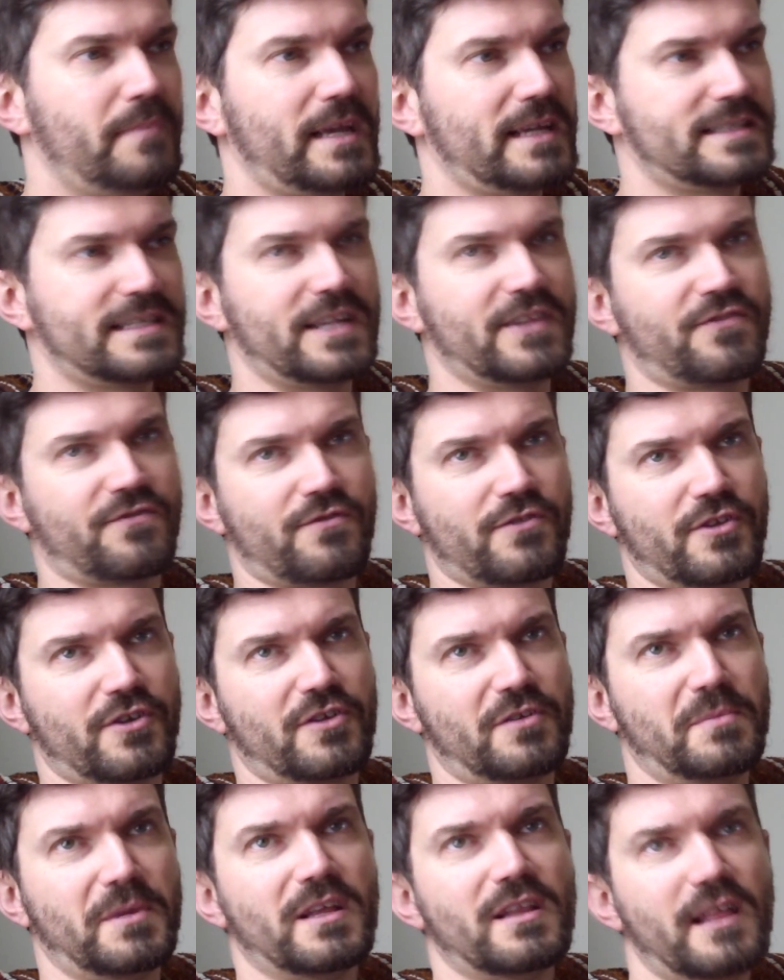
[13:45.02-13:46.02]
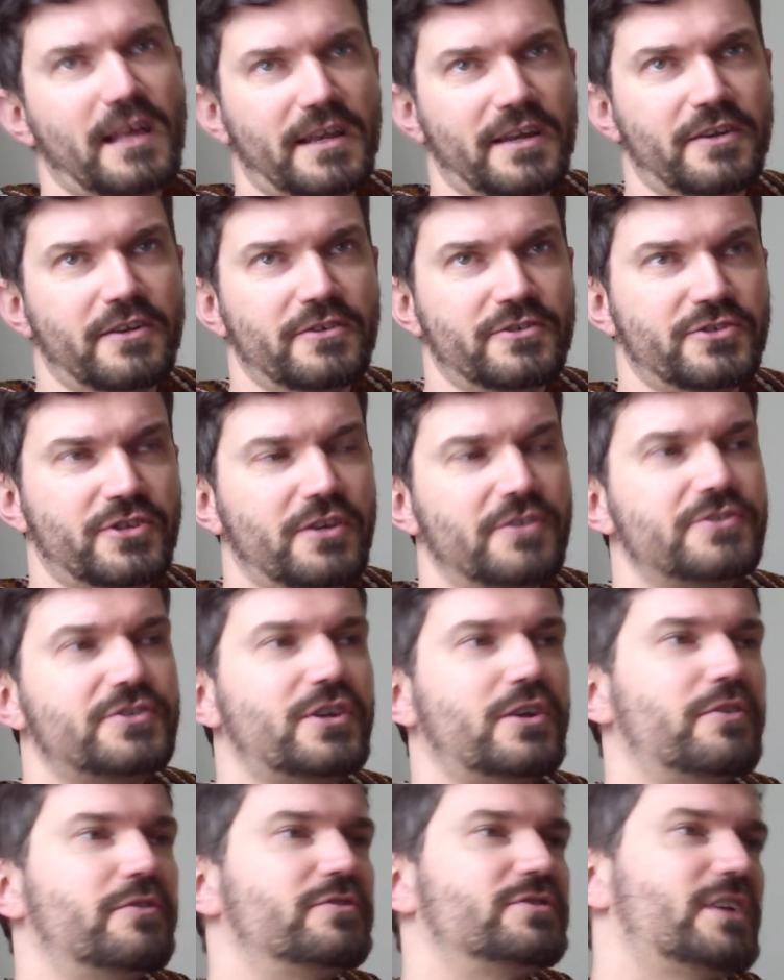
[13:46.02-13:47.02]
make sense for there to be a lot of no-shows.
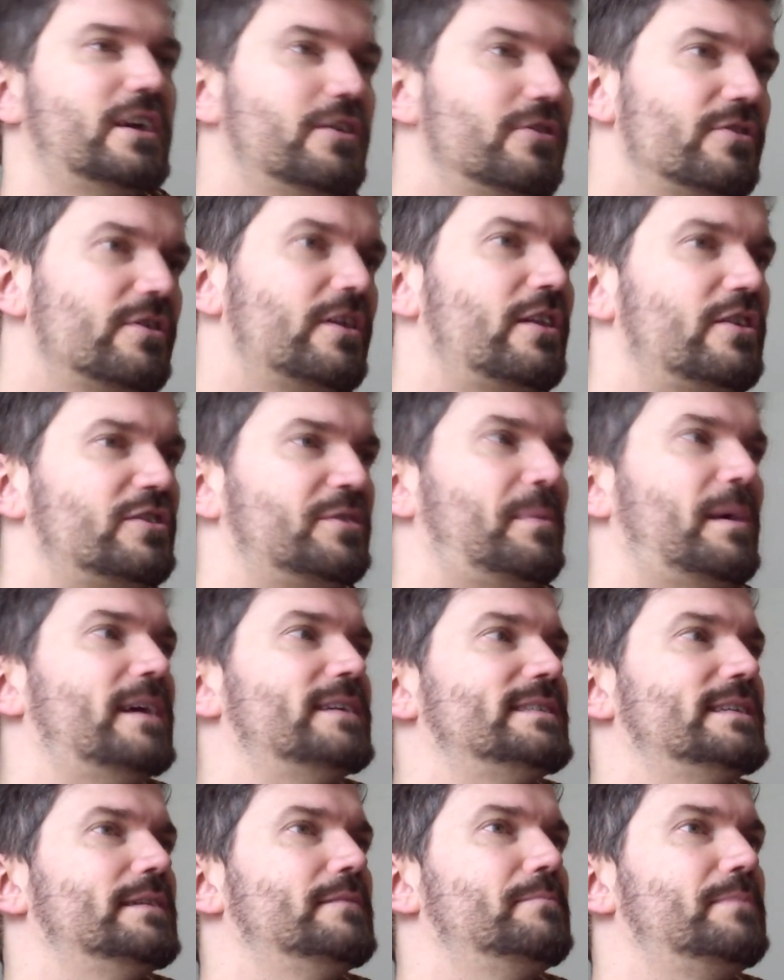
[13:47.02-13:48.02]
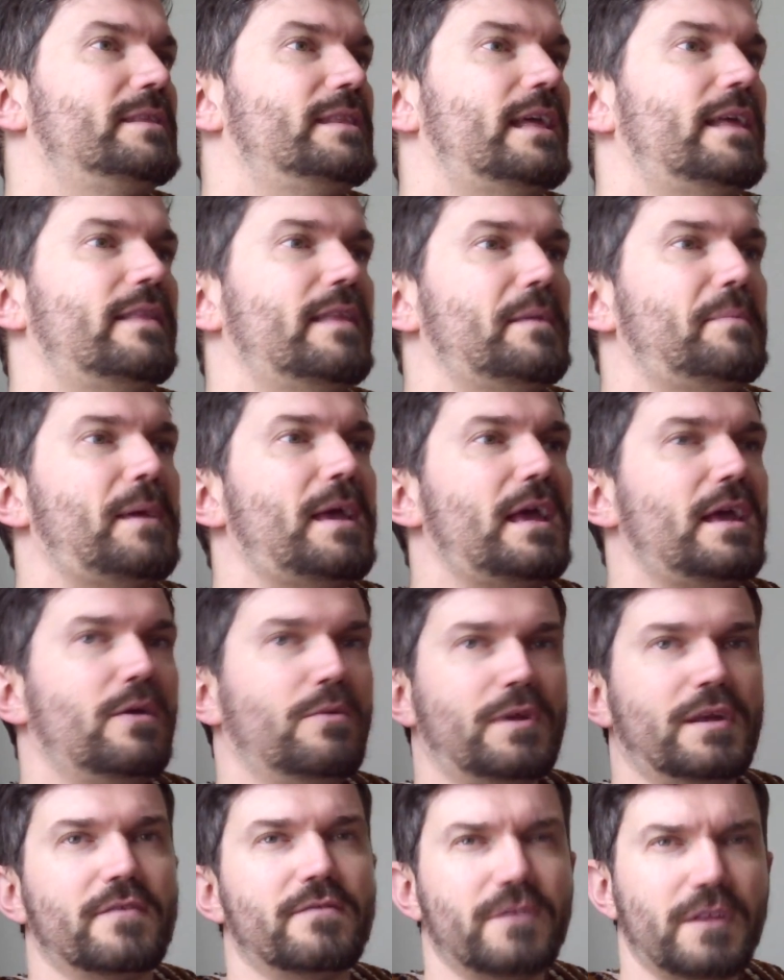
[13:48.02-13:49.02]
So there's a $100 deposit, but then they
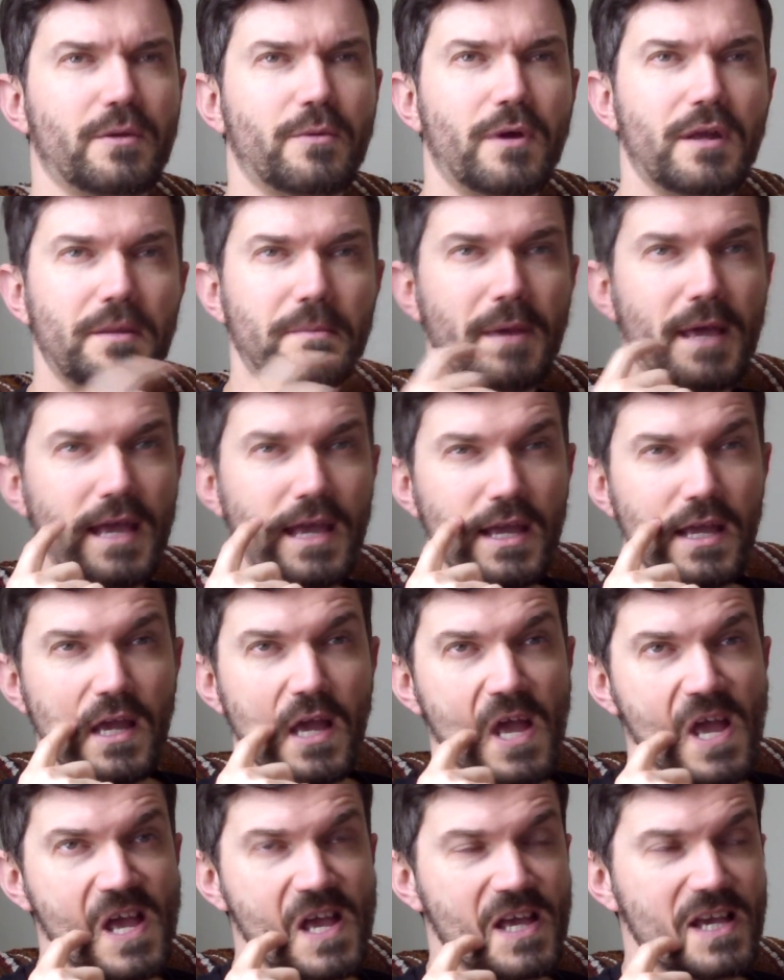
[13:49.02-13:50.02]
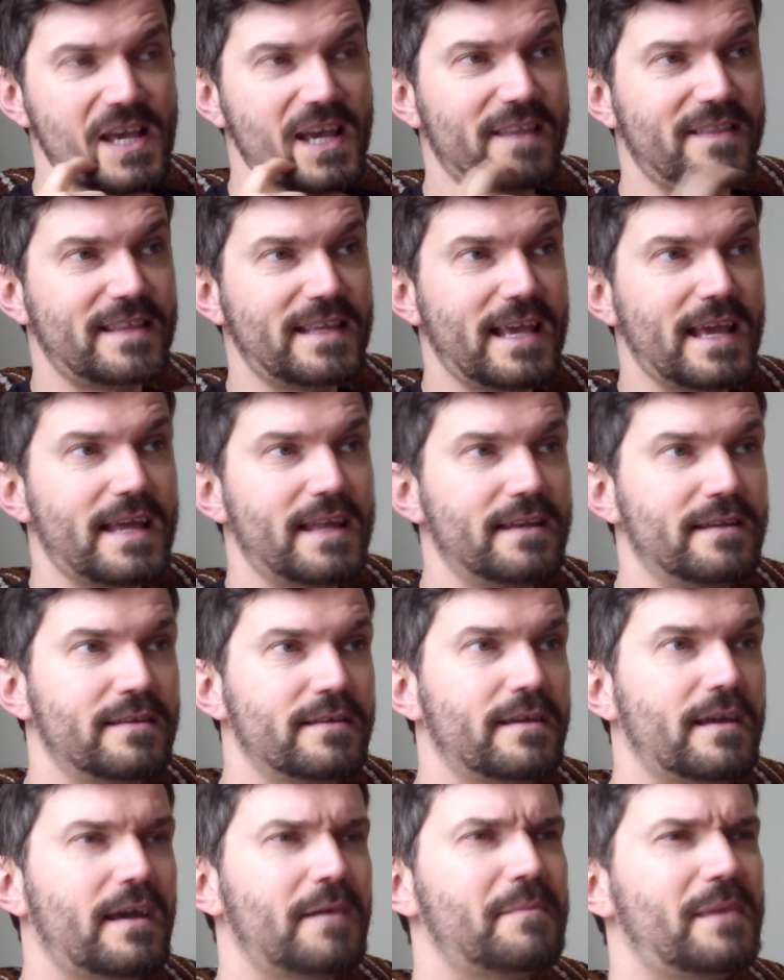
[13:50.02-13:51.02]
pay whatever they want to pay at the
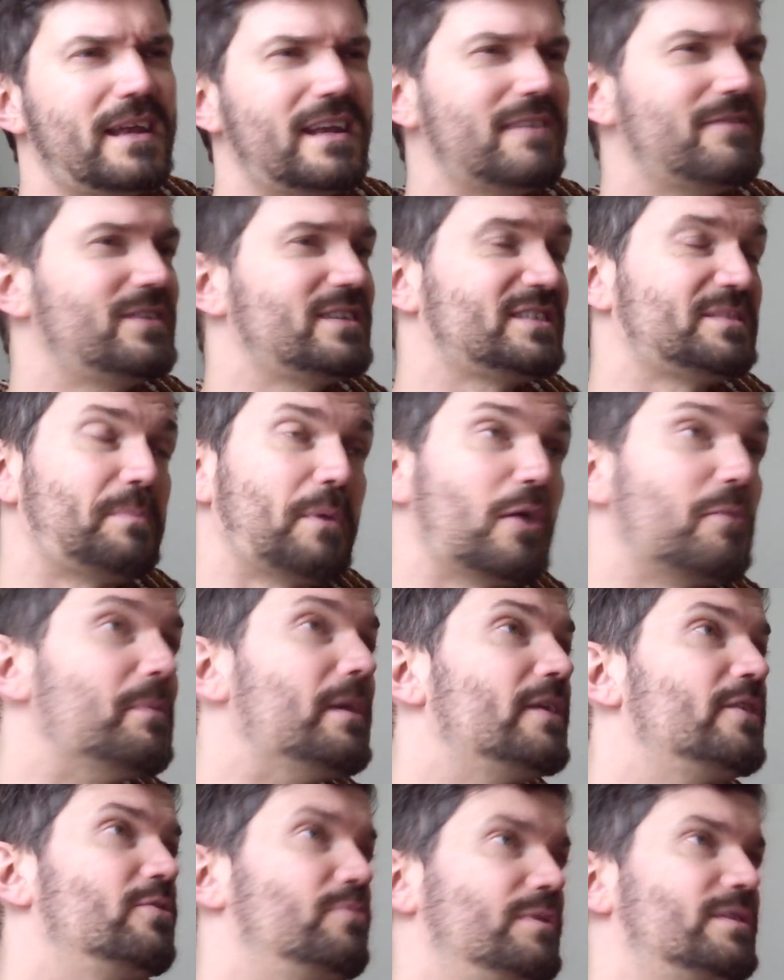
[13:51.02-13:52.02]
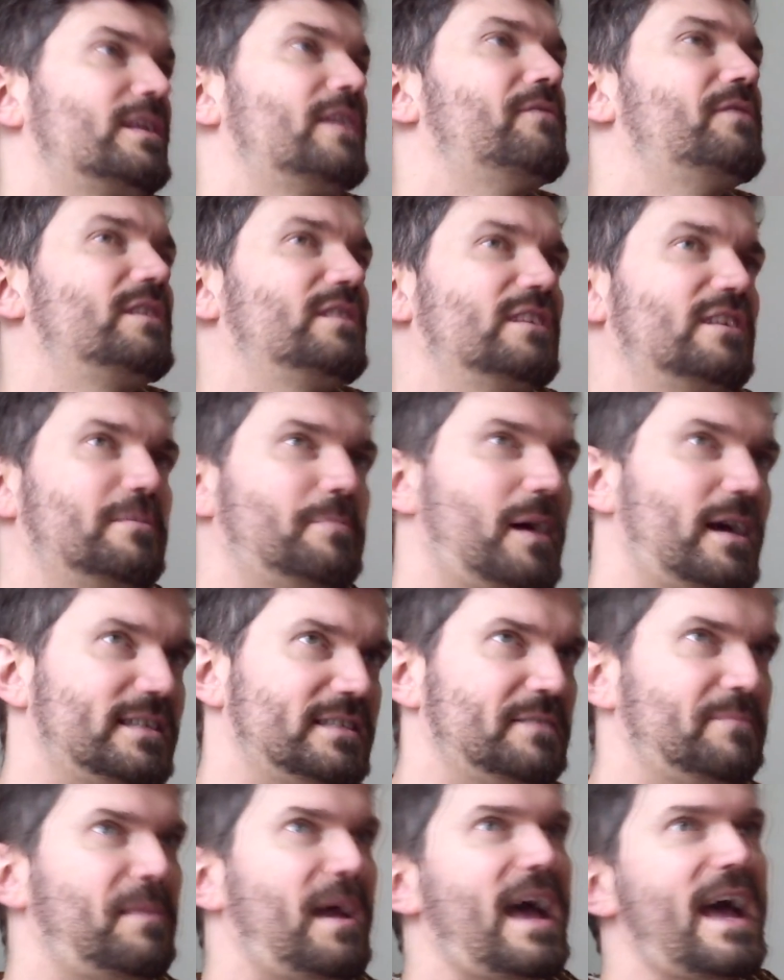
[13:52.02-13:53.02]
end. And I've experimented with giving the
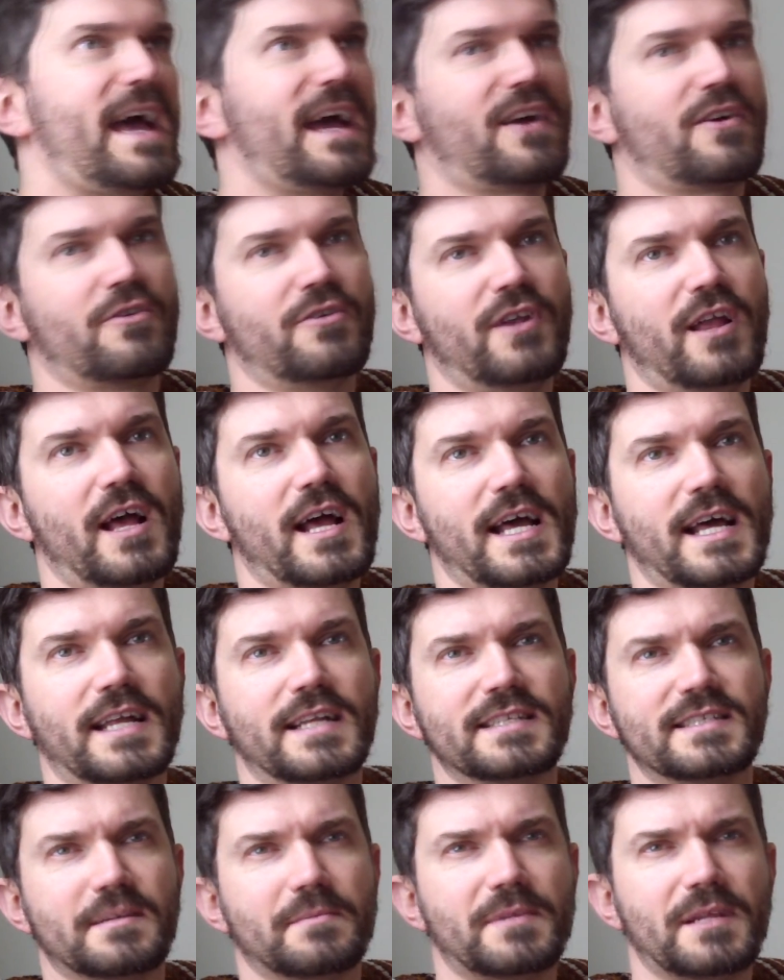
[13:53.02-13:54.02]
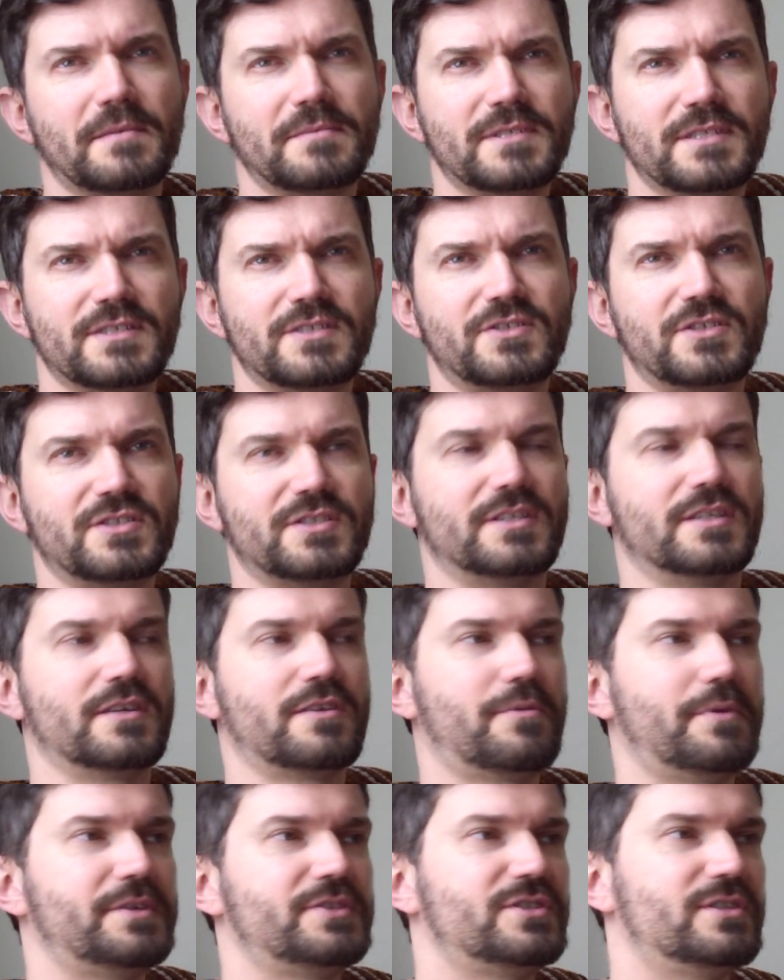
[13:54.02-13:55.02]
deposit back or not, and sometimes it's just
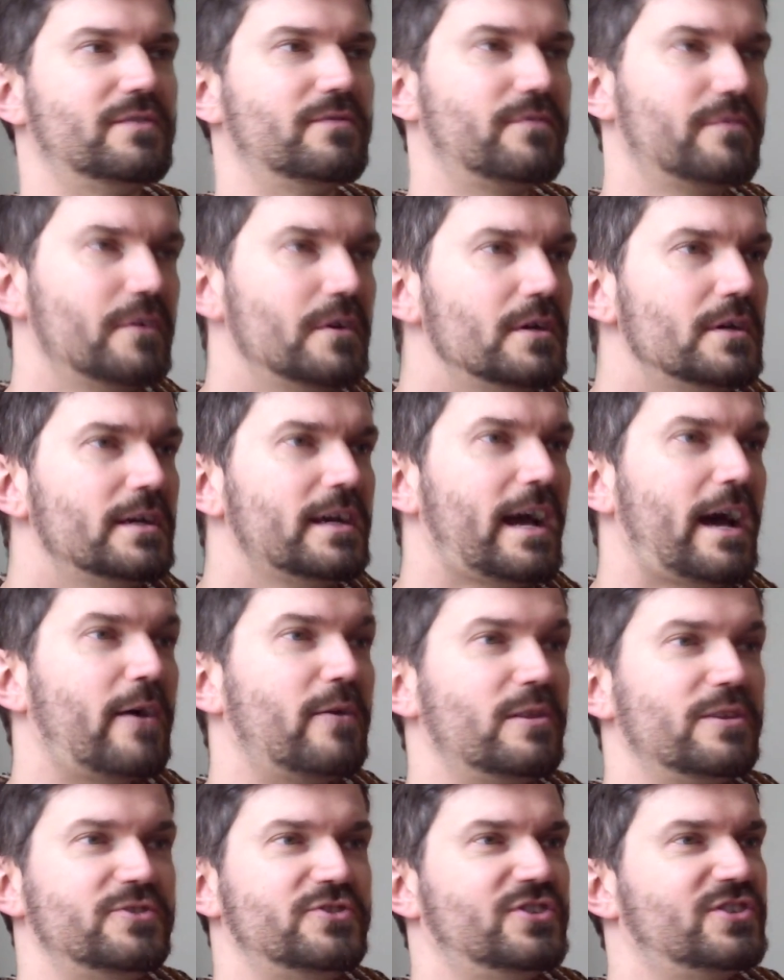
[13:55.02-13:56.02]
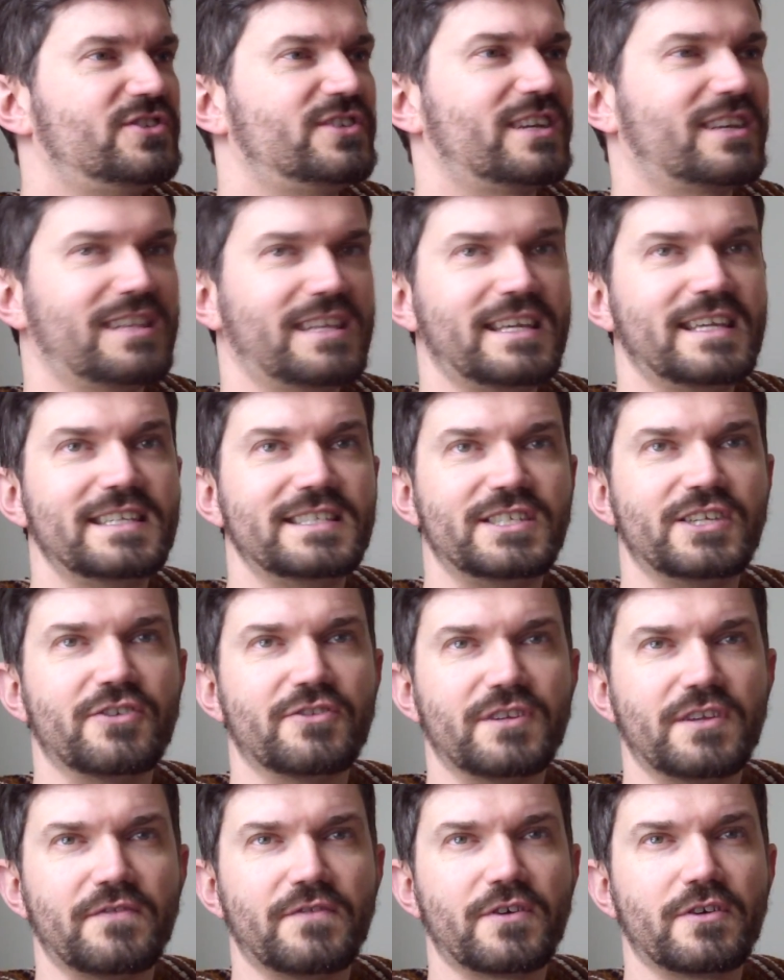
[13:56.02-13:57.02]
a question of how logistically easy
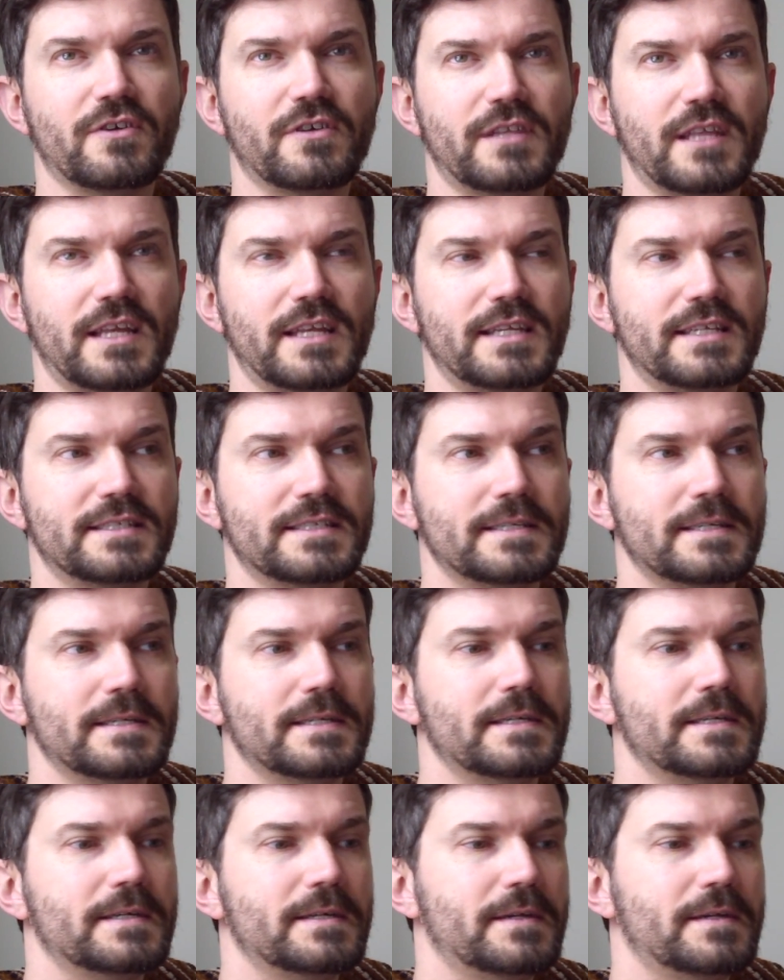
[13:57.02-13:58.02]
or difficult that is.